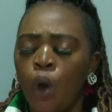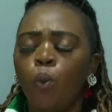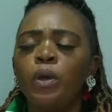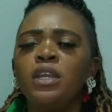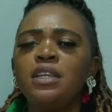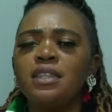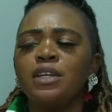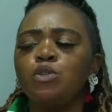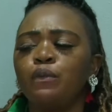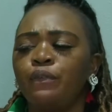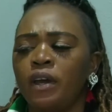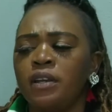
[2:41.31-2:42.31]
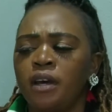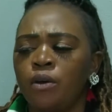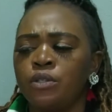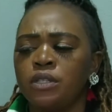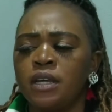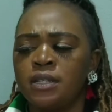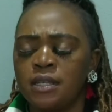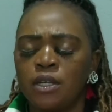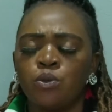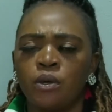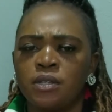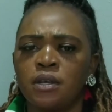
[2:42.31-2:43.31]
We need to find out and say
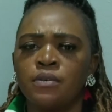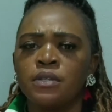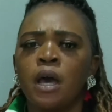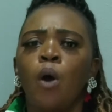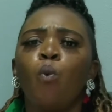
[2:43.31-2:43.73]
to ourselves,